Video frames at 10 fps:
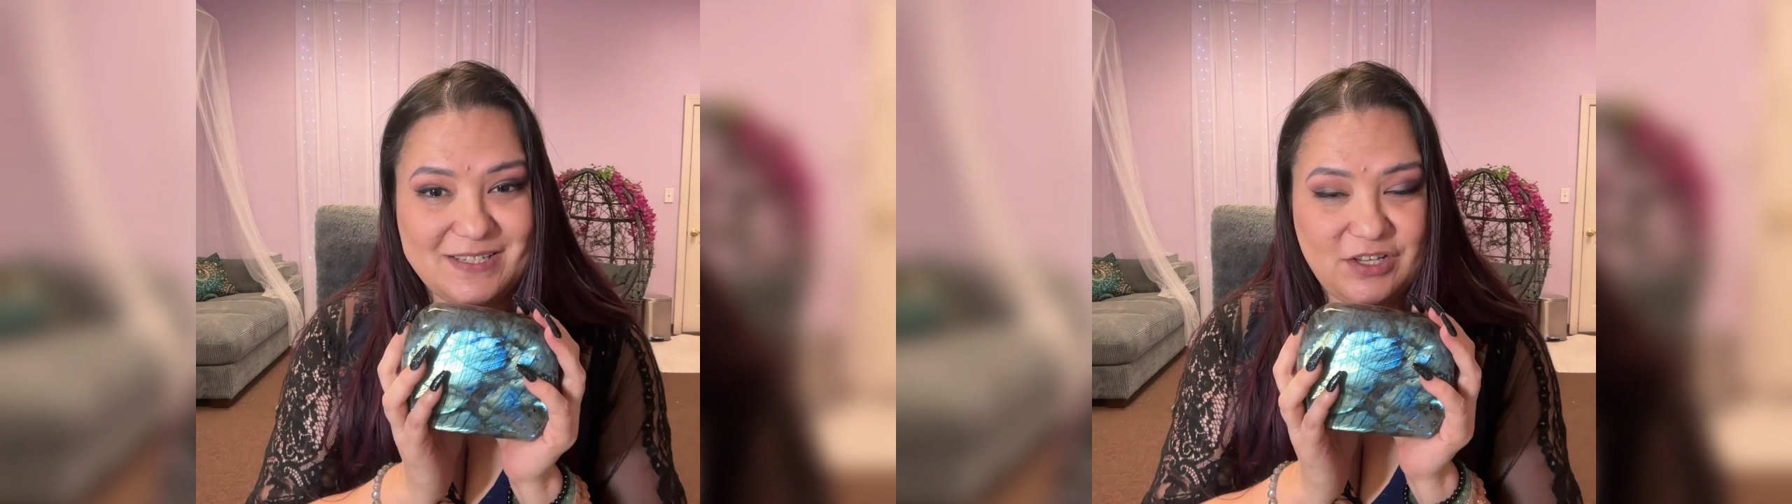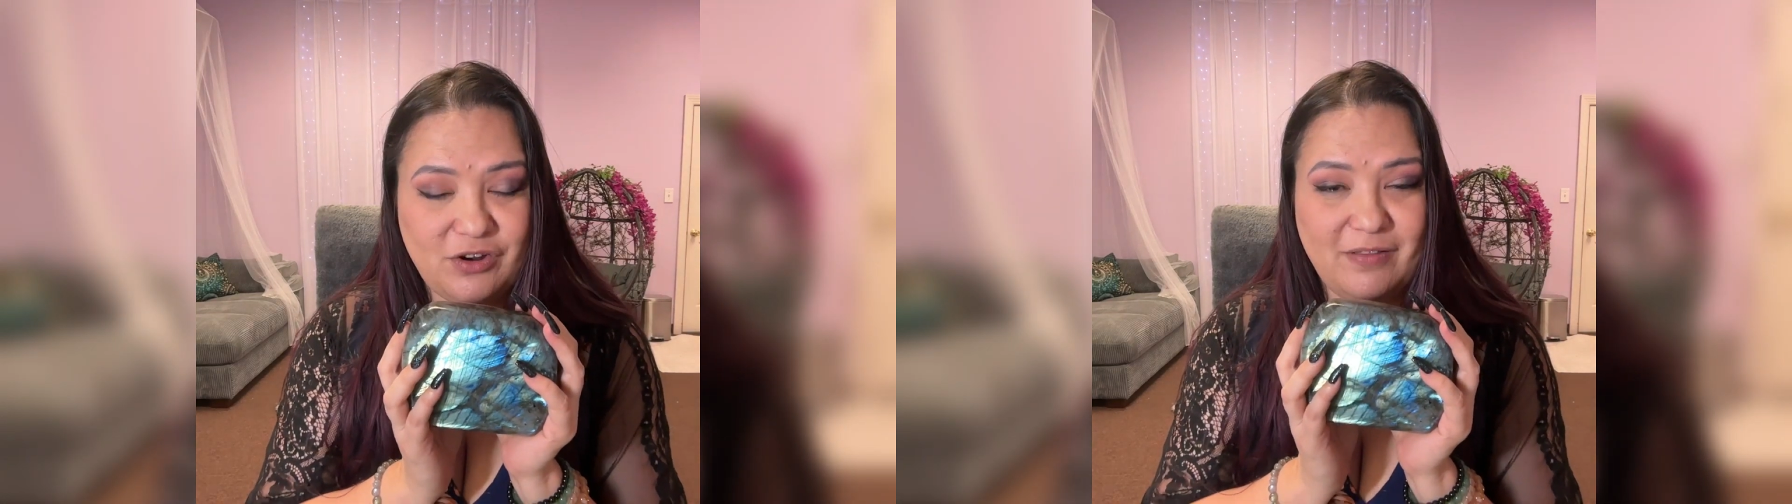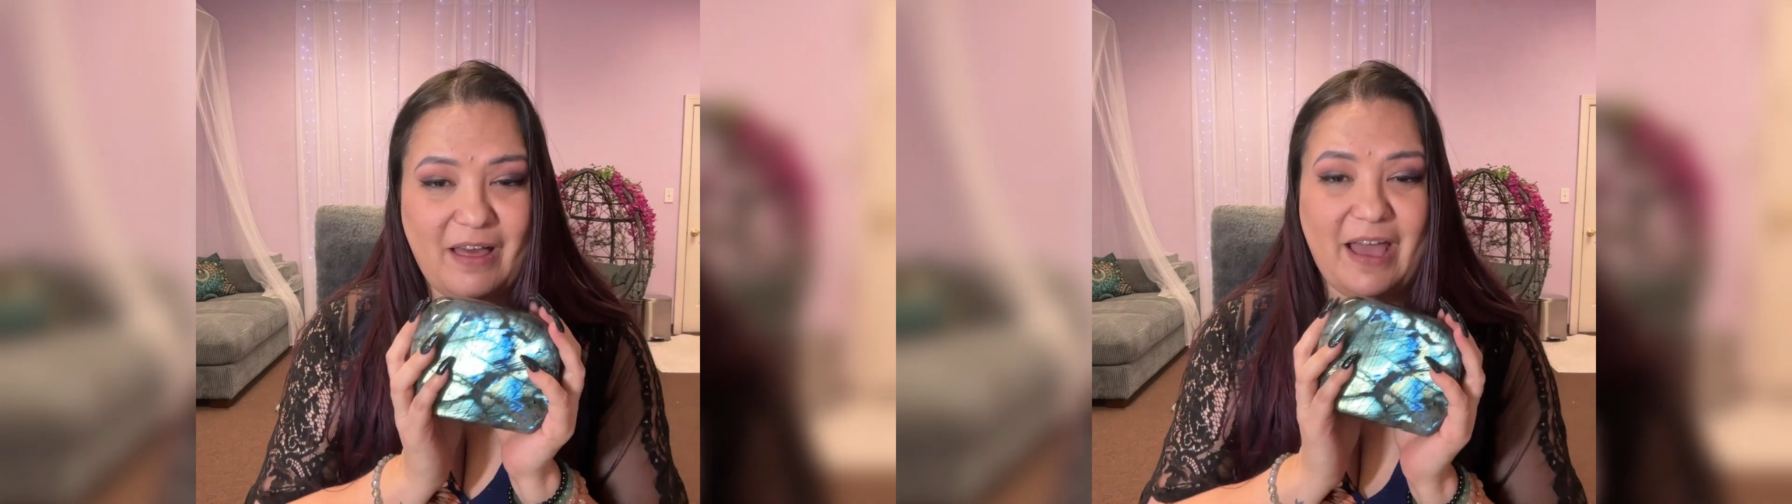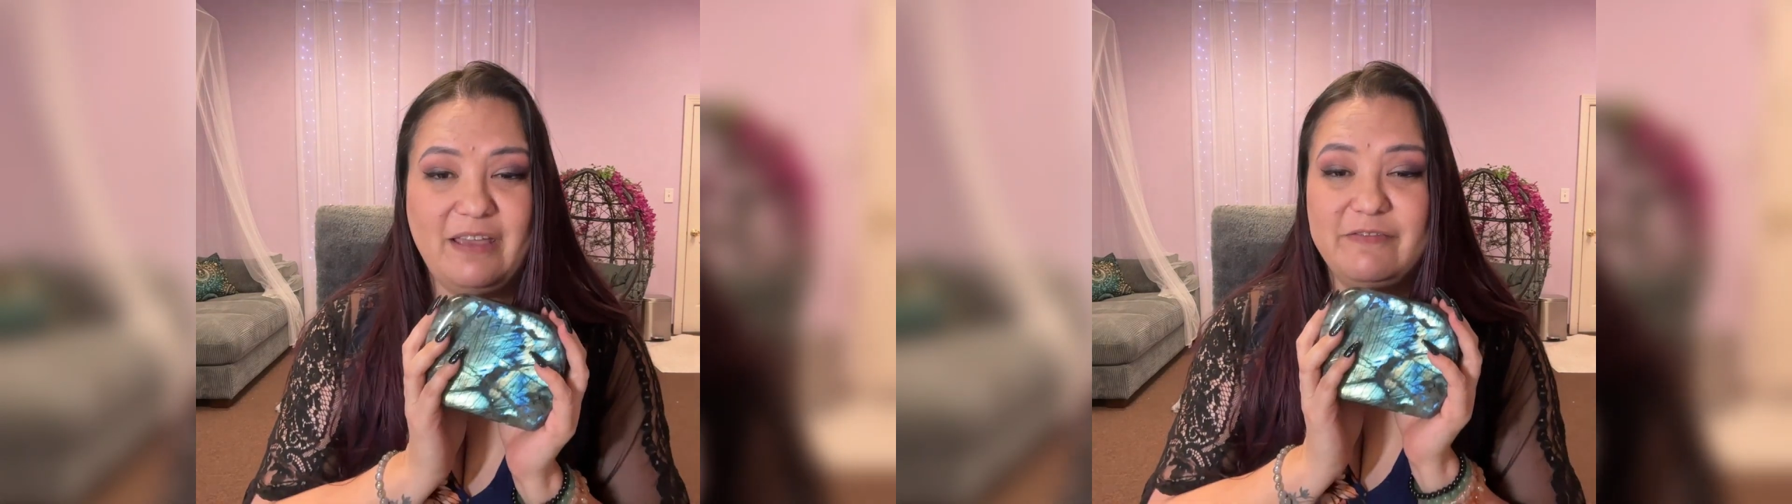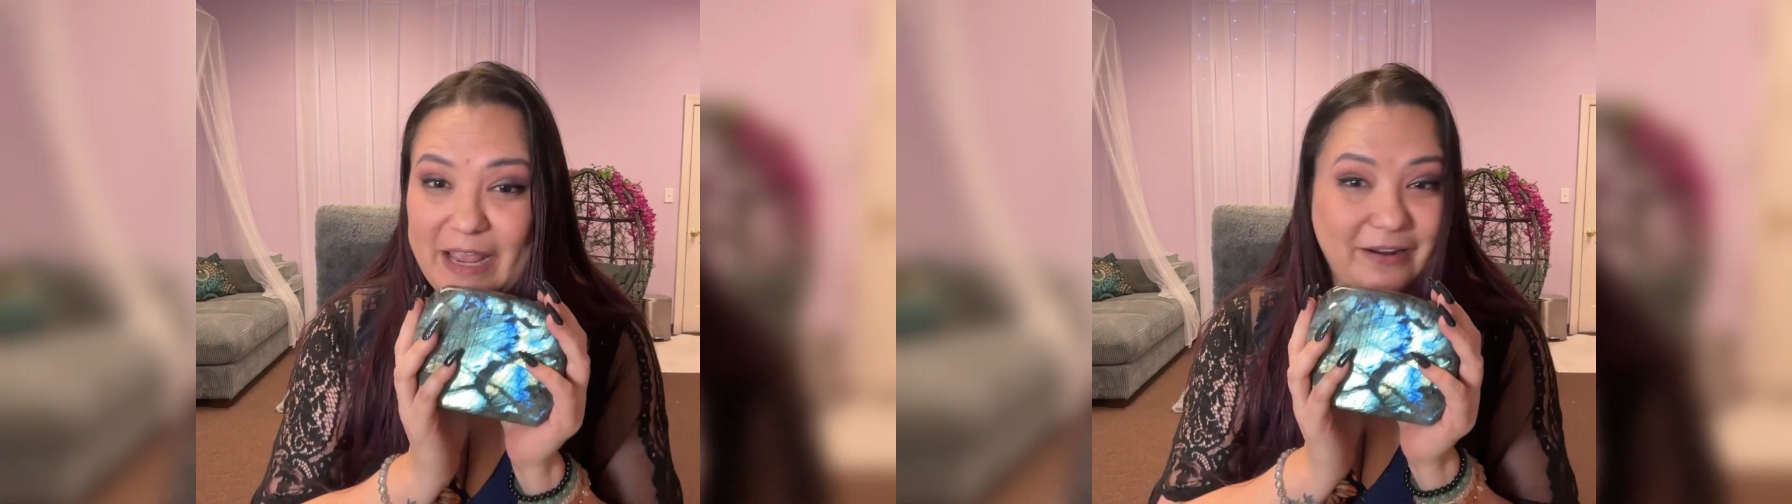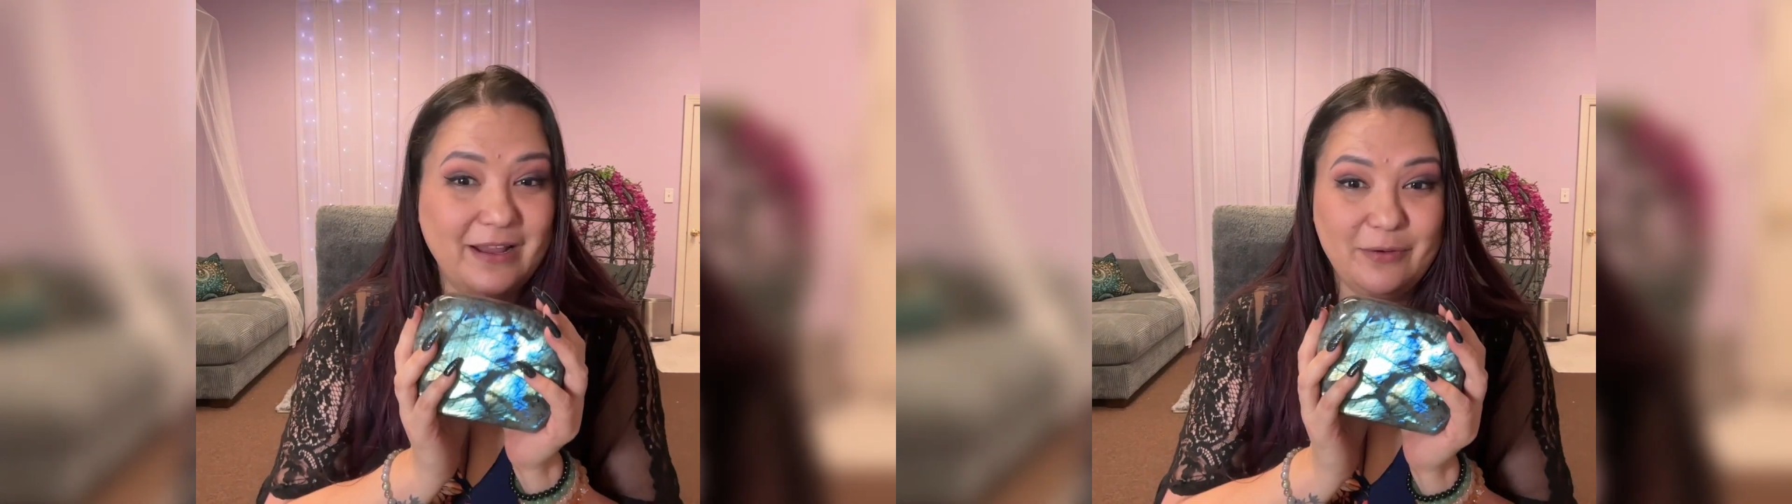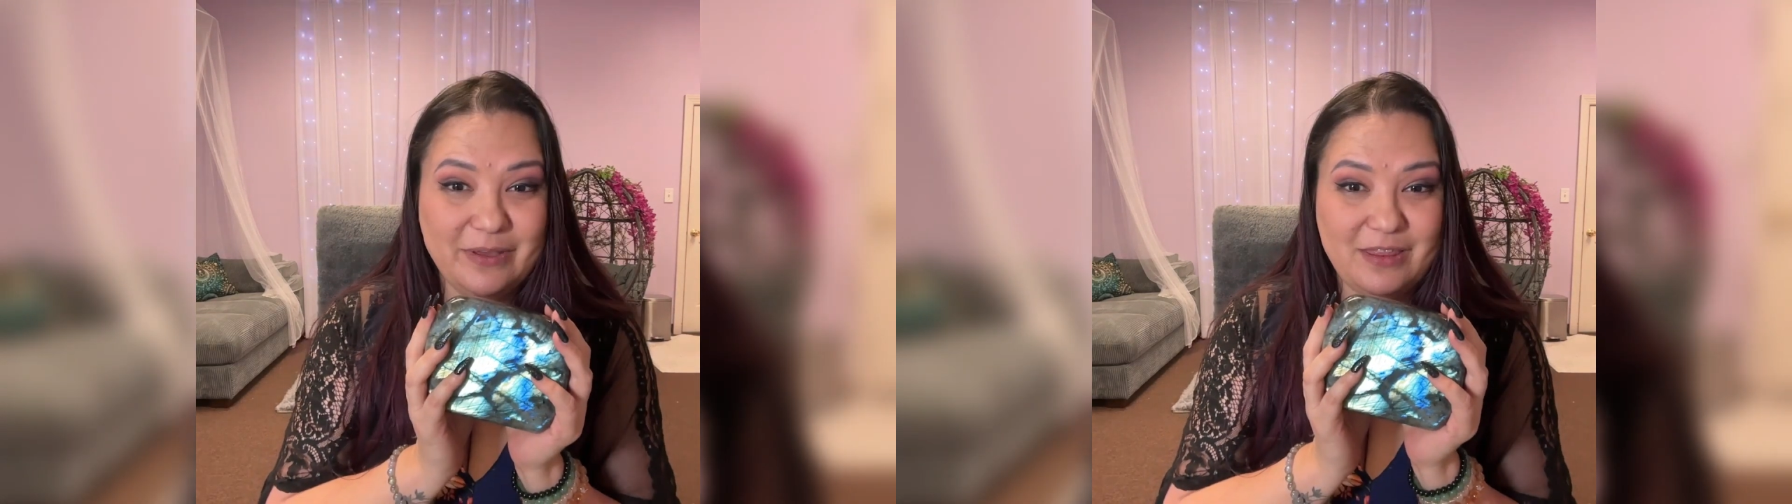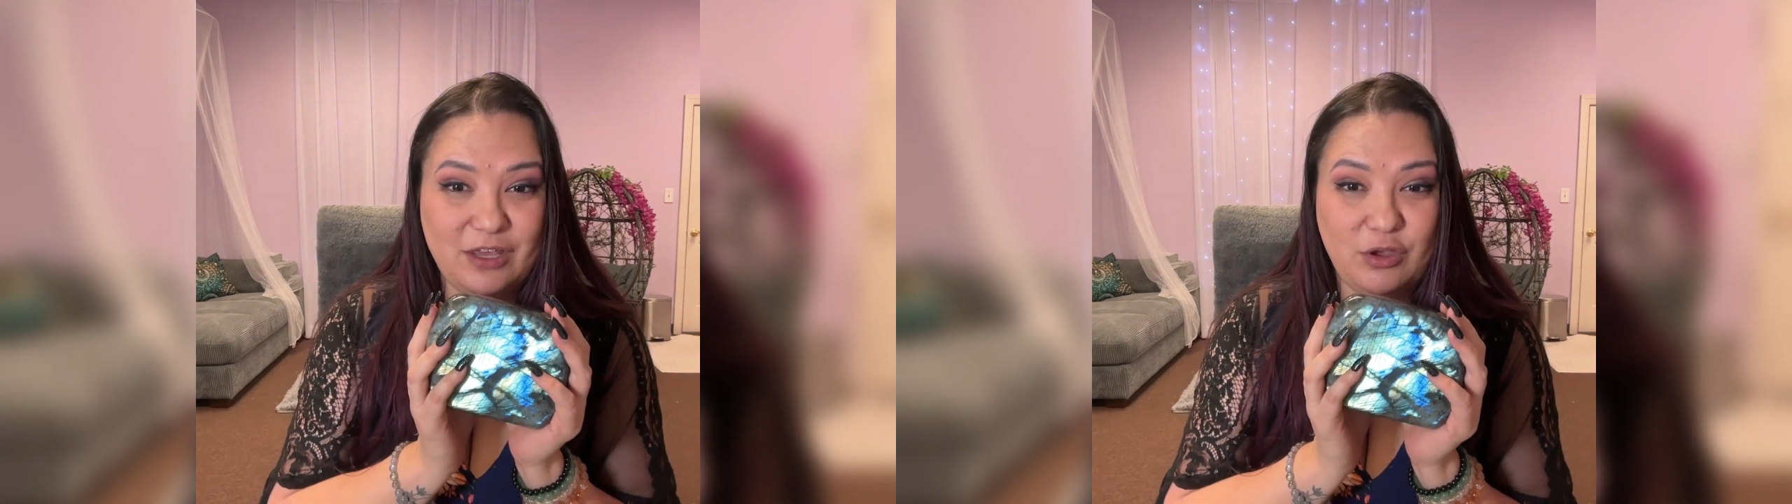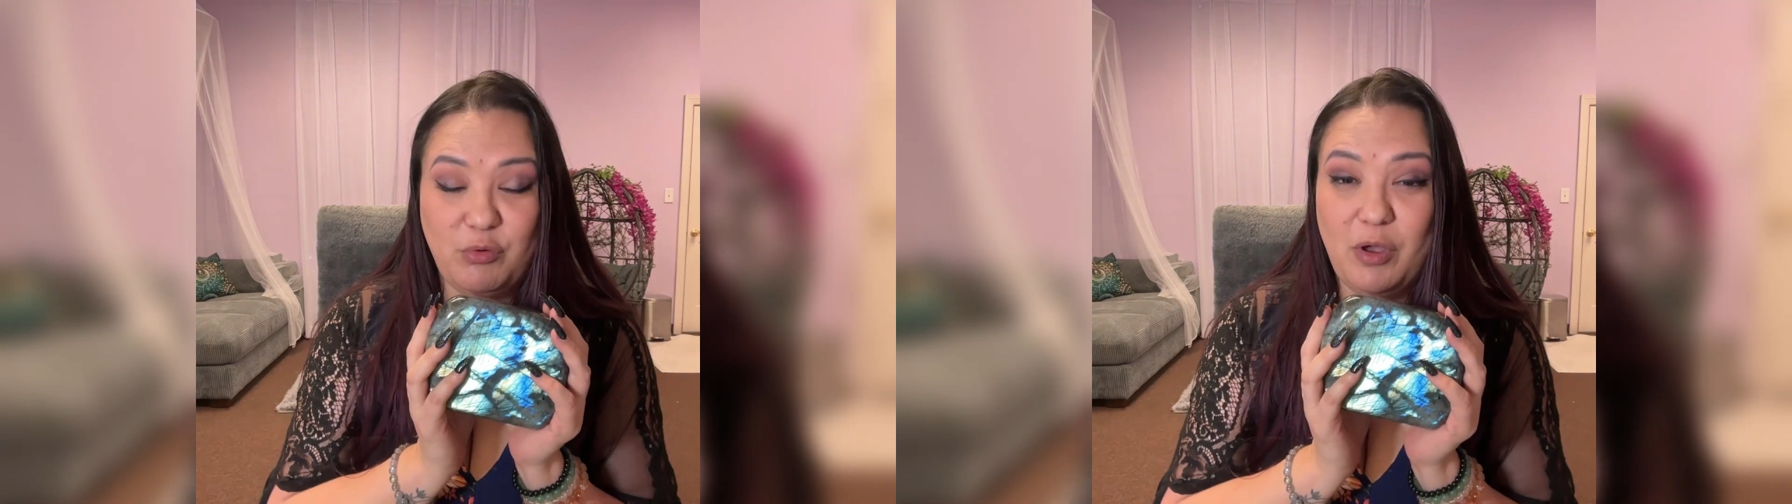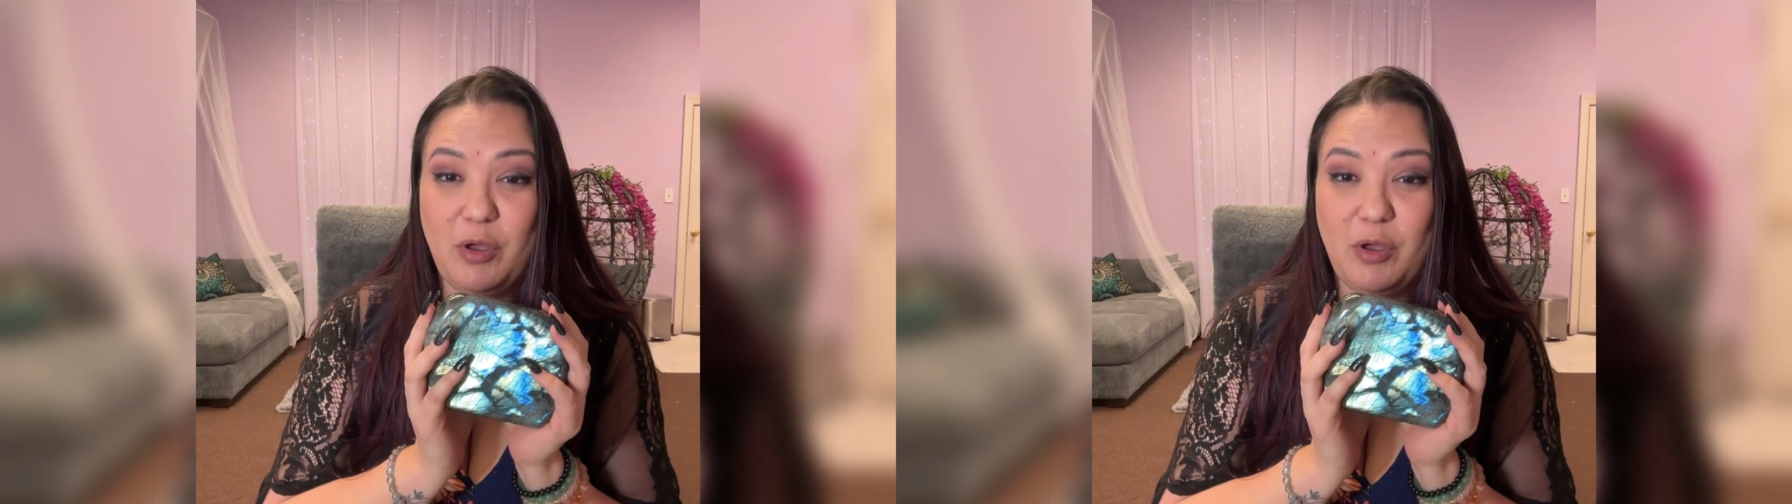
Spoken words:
in your life. Carry it with you.